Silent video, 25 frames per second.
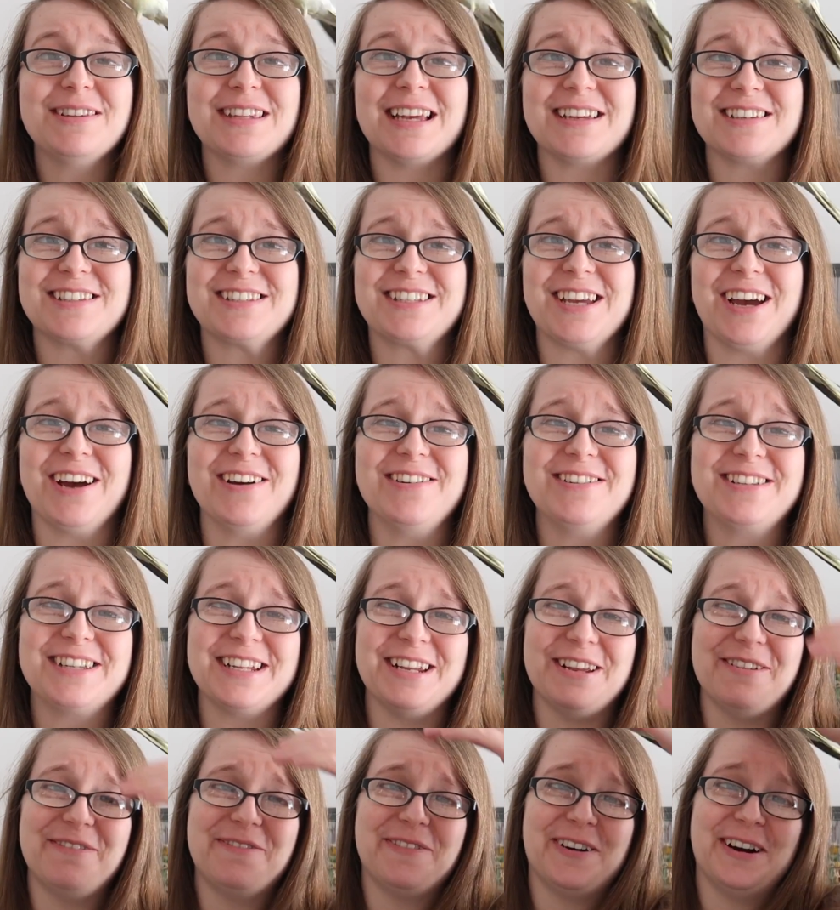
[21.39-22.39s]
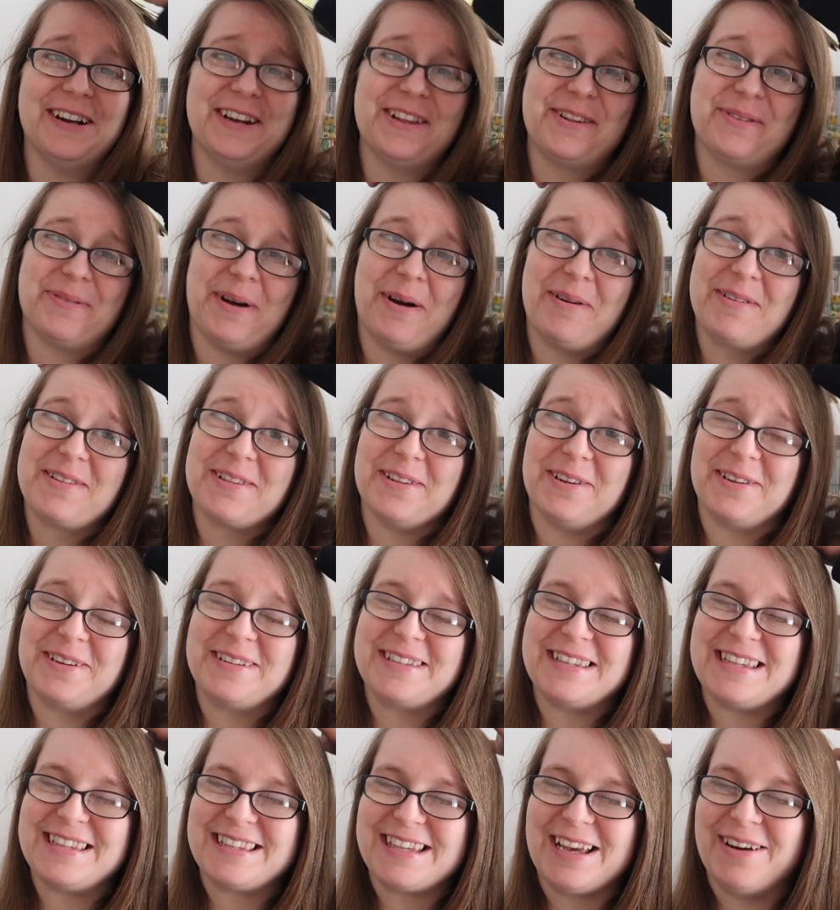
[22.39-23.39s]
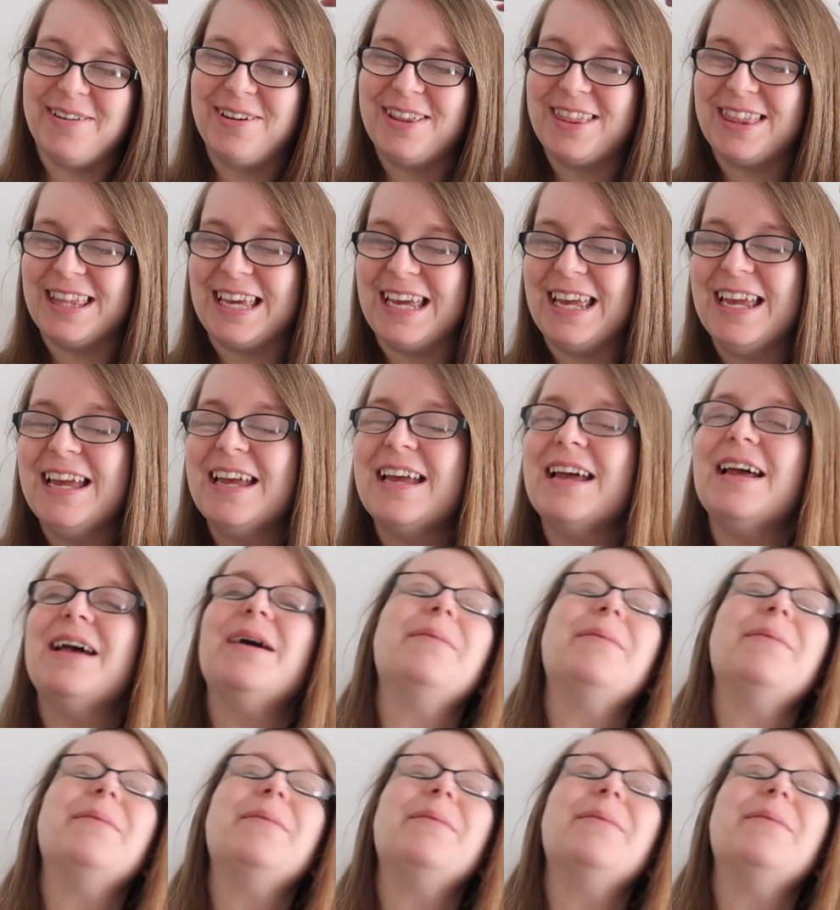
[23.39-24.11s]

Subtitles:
that's totally fine as well, as long as it's healthy.